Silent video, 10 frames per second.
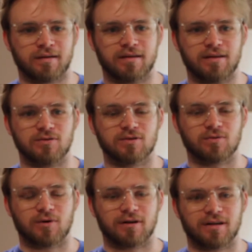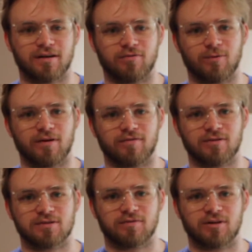Get used to walking everywhere,
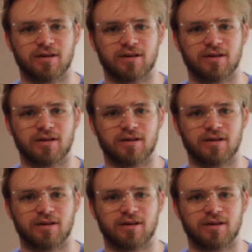first of all.